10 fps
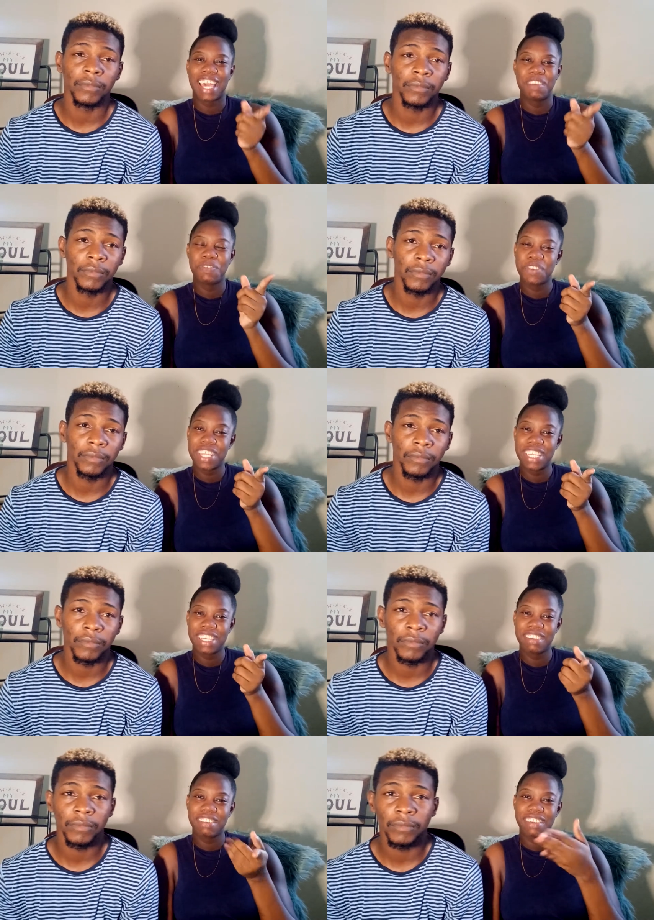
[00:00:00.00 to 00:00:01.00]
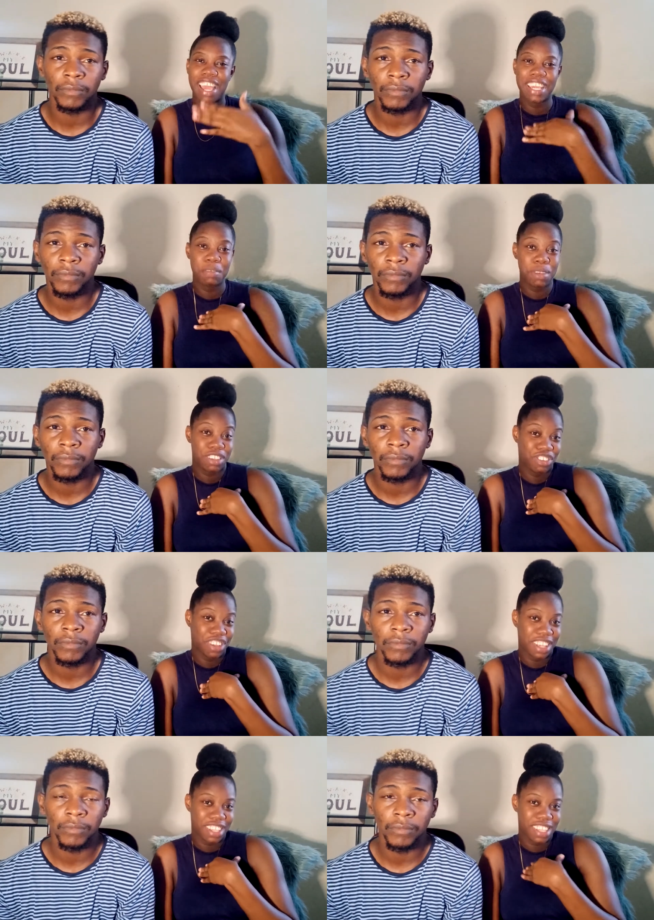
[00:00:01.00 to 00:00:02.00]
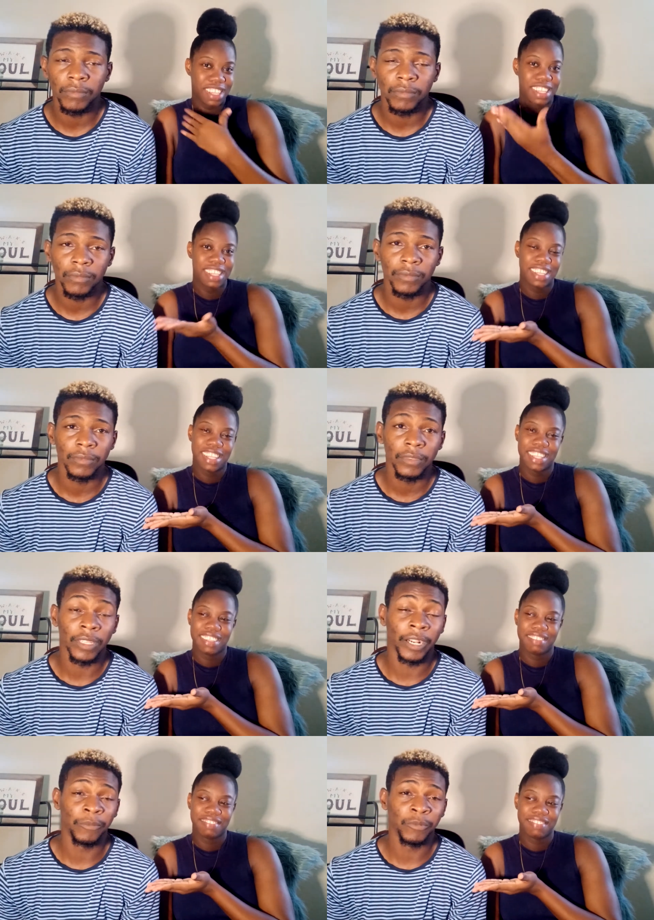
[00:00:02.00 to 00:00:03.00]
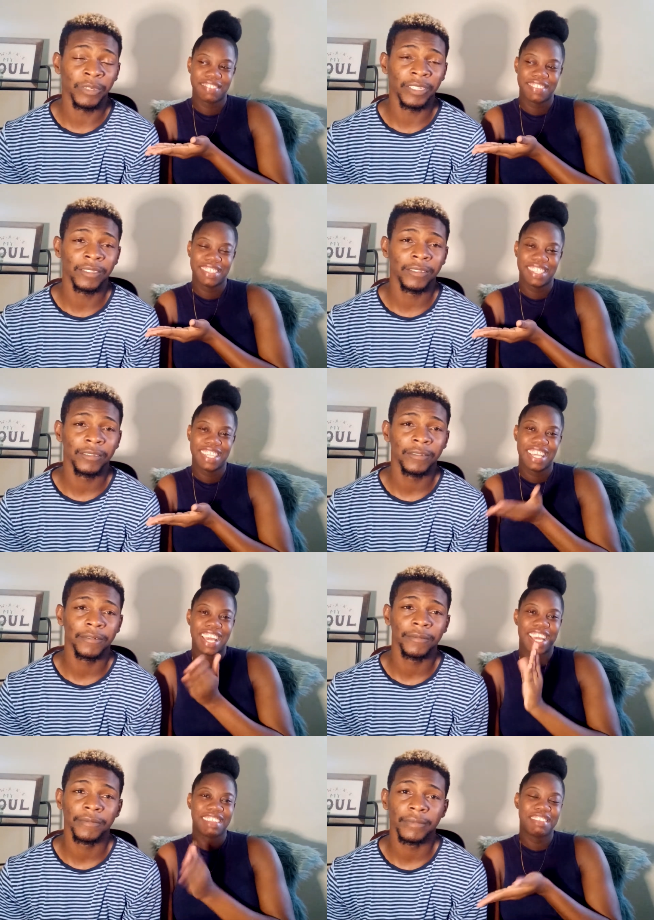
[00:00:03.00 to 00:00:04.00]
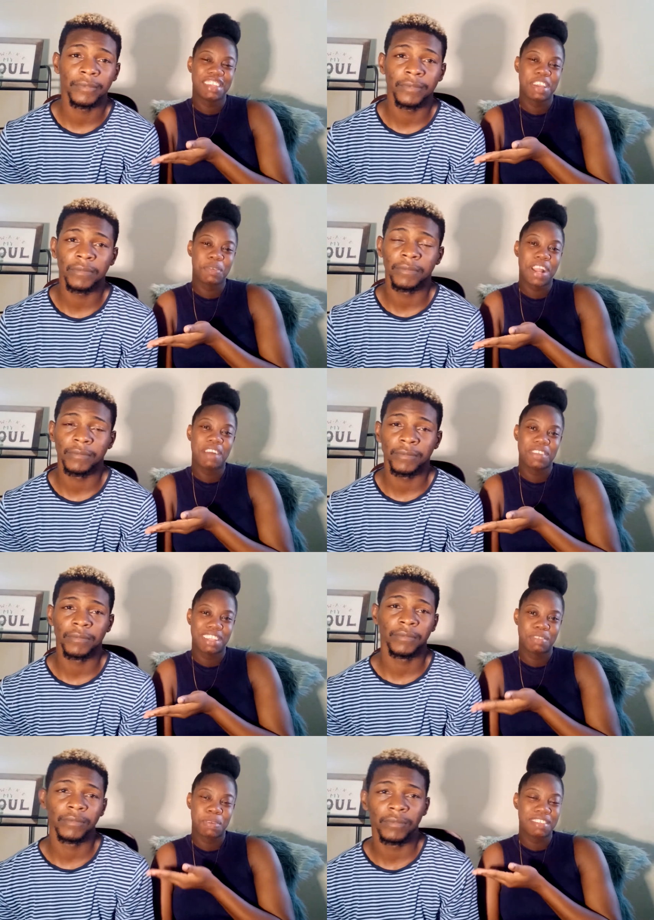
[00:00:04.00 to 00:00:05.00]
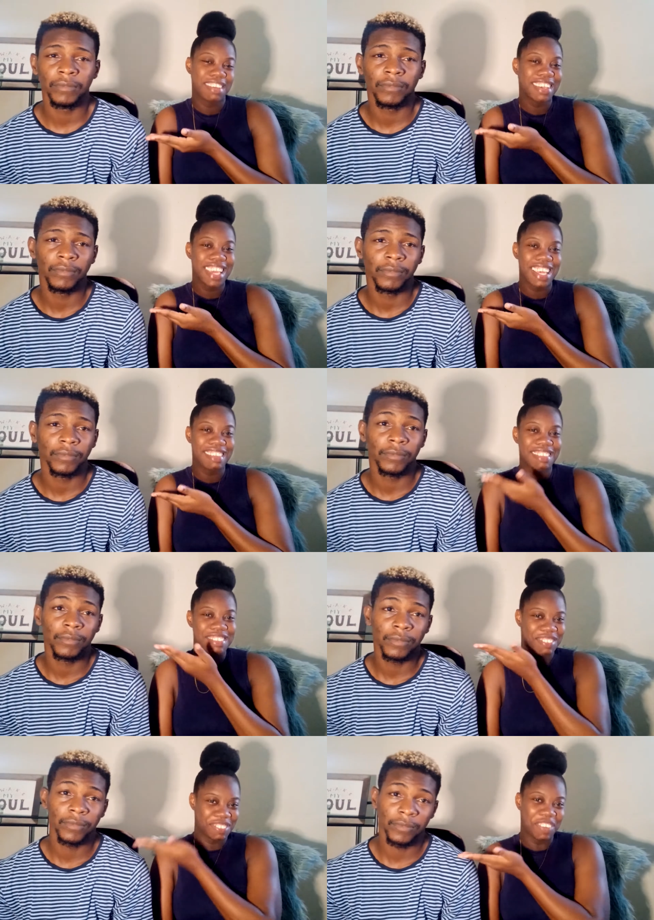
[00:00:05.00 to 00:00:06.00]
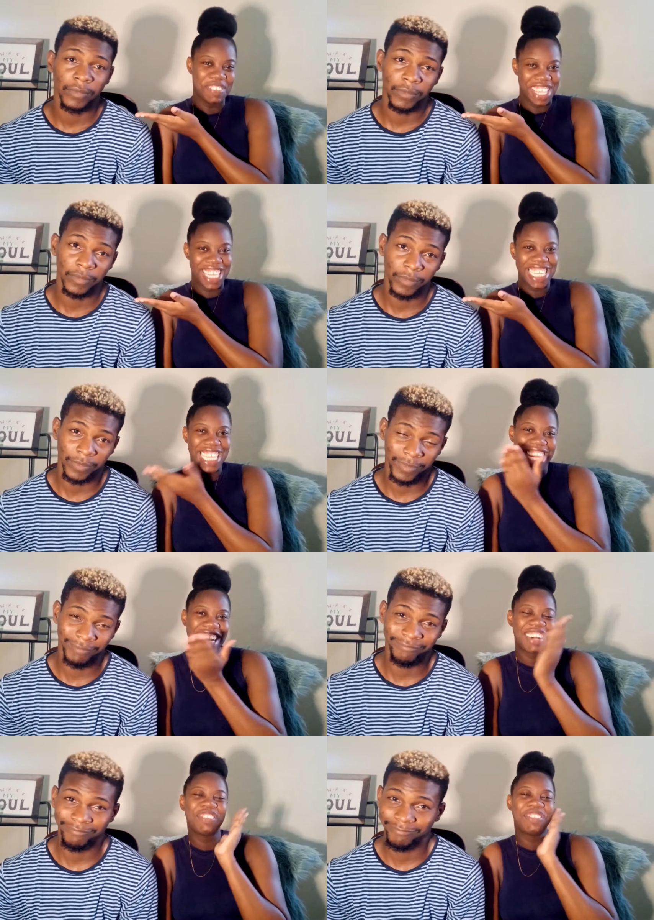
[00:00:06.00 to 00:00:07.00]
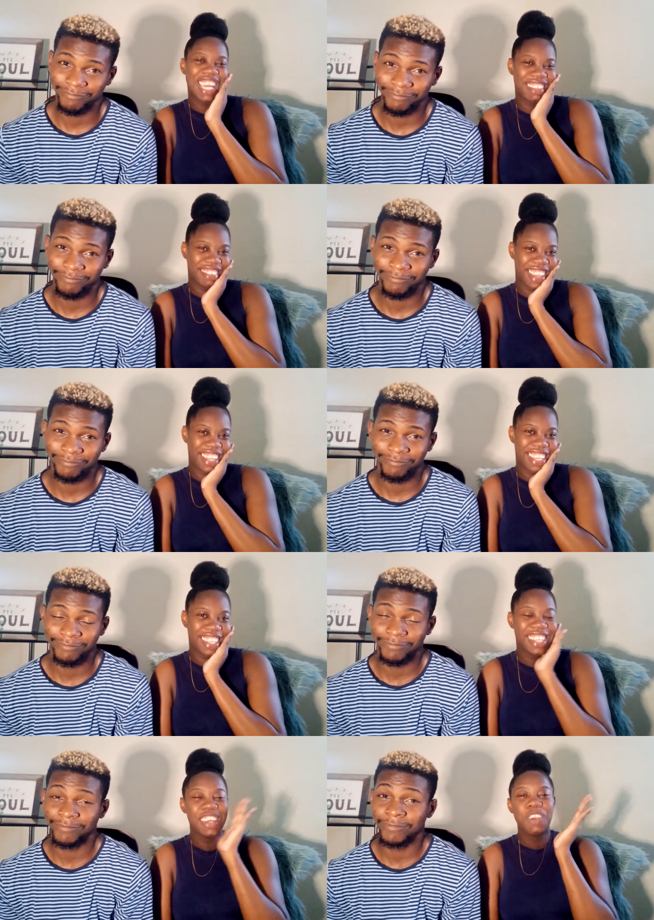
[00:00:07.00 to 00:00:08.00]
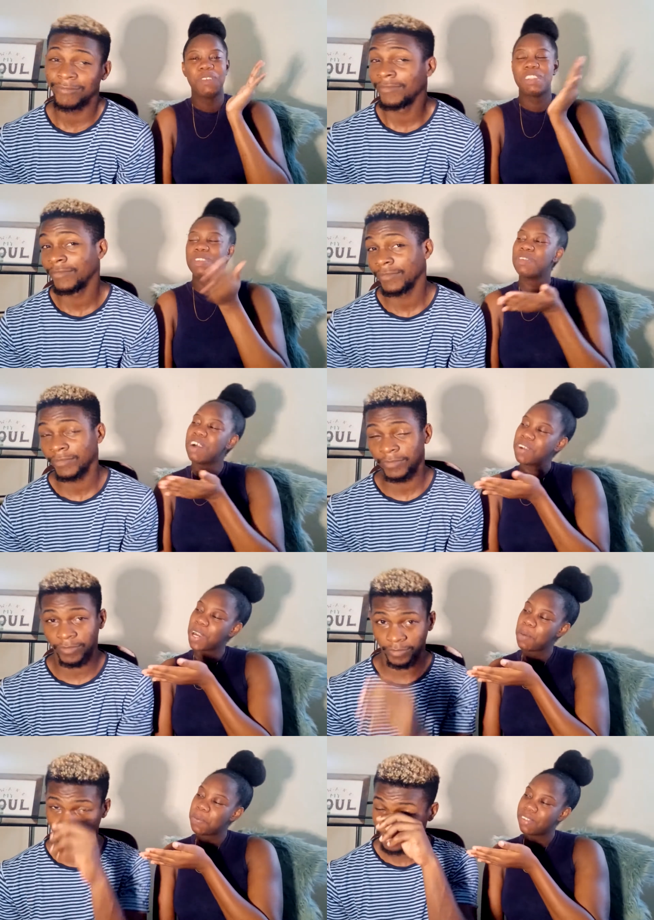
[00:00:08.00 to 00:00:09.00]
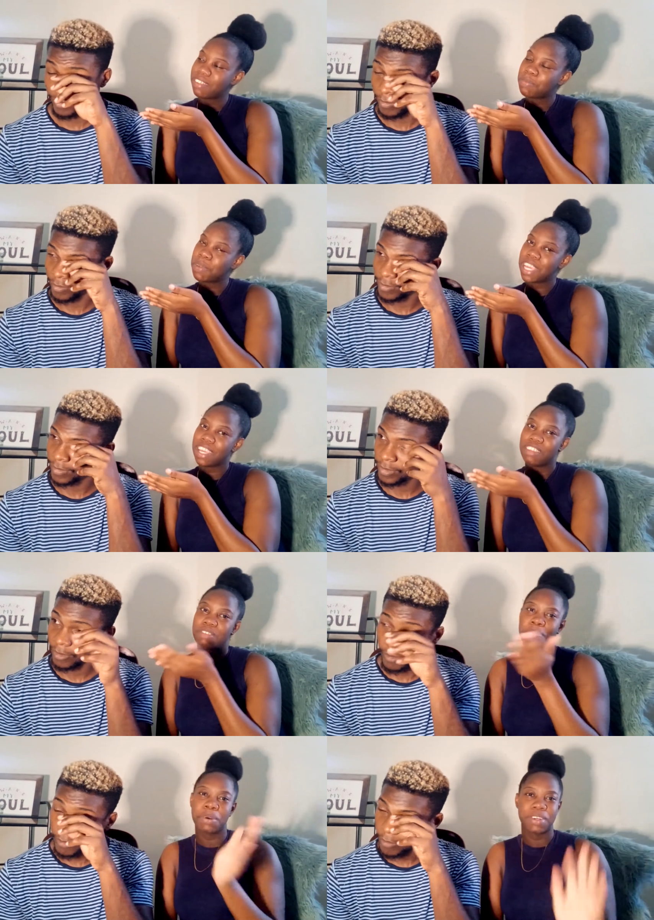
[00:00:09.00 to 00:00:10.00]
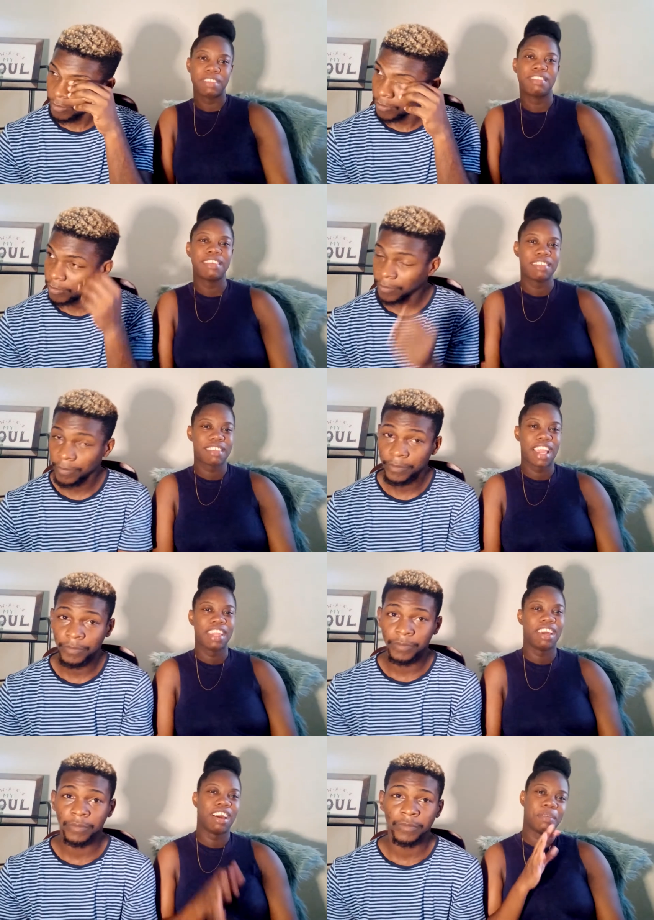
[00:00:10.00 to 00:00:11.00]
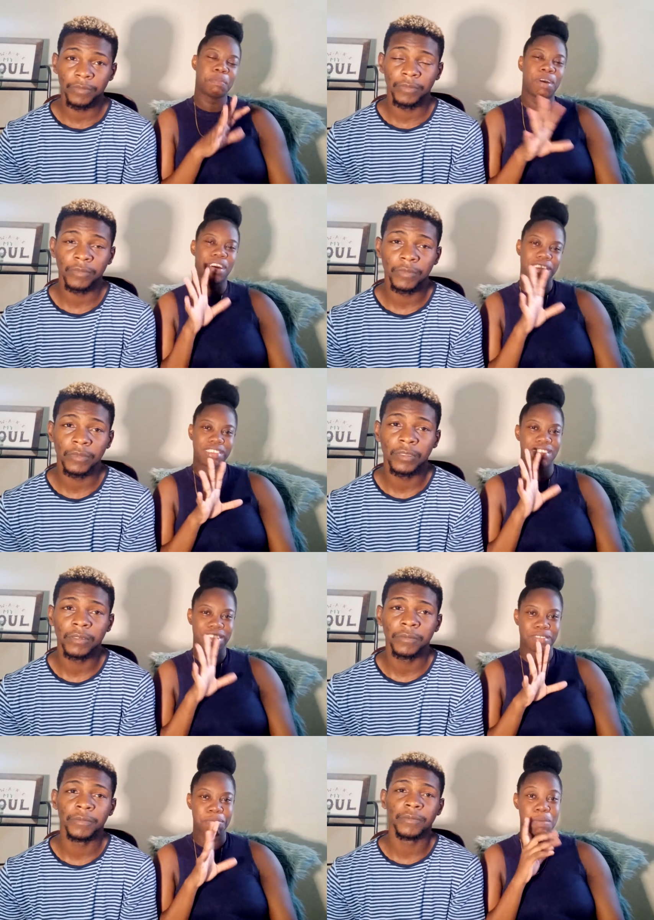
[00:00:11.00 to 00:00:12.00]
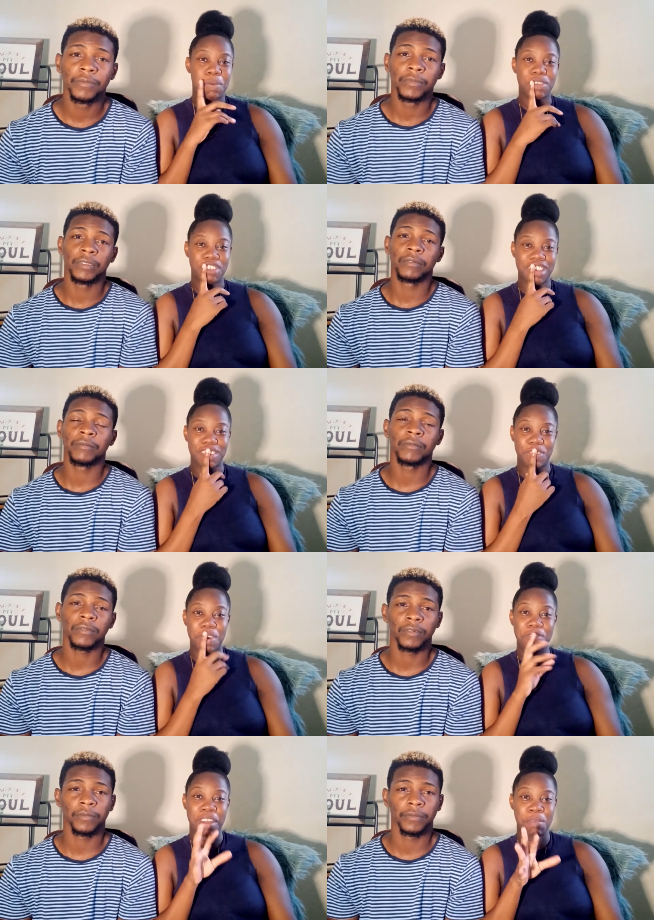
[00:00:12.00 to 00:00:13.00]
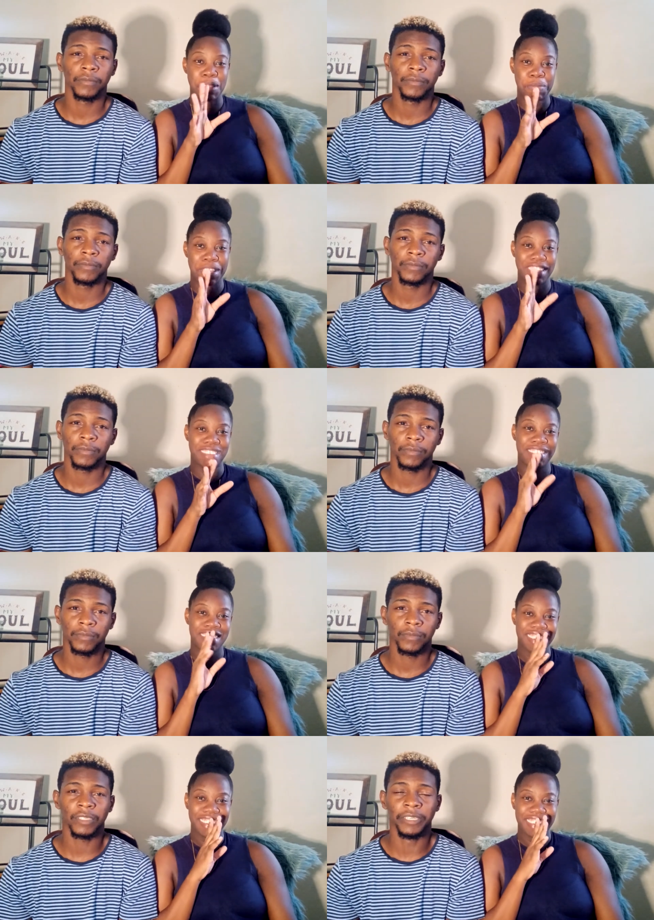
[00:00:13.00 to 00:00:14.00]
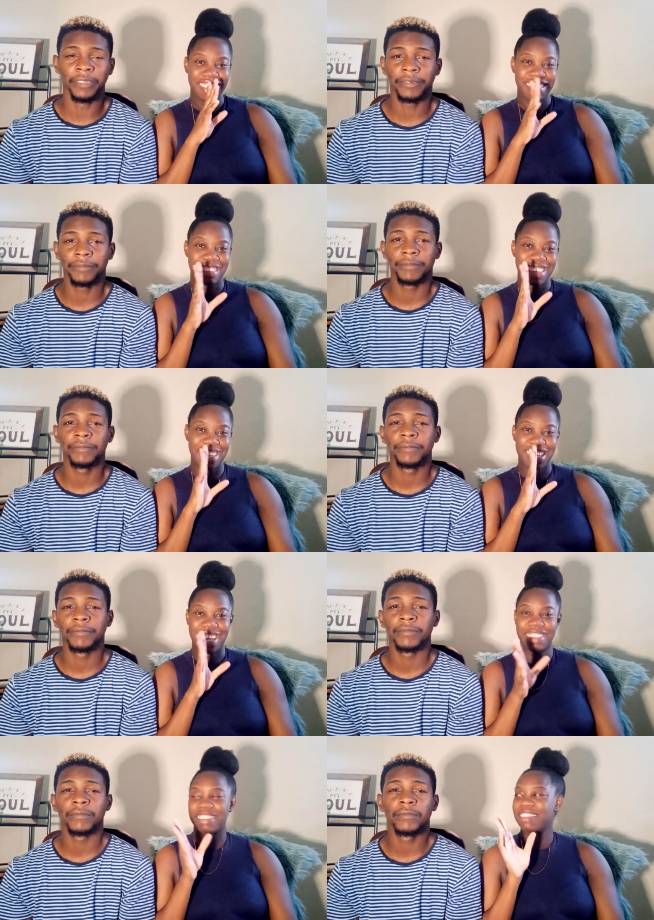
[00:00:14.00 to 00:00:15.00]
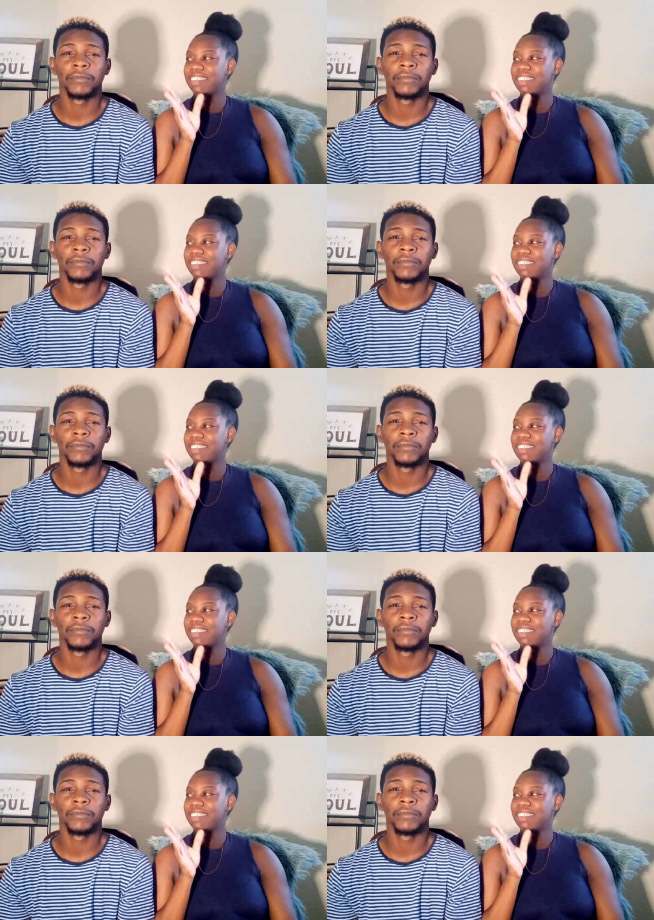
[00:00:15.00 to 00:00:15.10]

Speaker 1: Life with Lych. I am Lishelle. And I'm Amin. And today we're having a special guest, Romaine, here on my channel. We do have a couples page, but it's kind of on pause. Maybe it will change to a family page. Yeah. Seeing that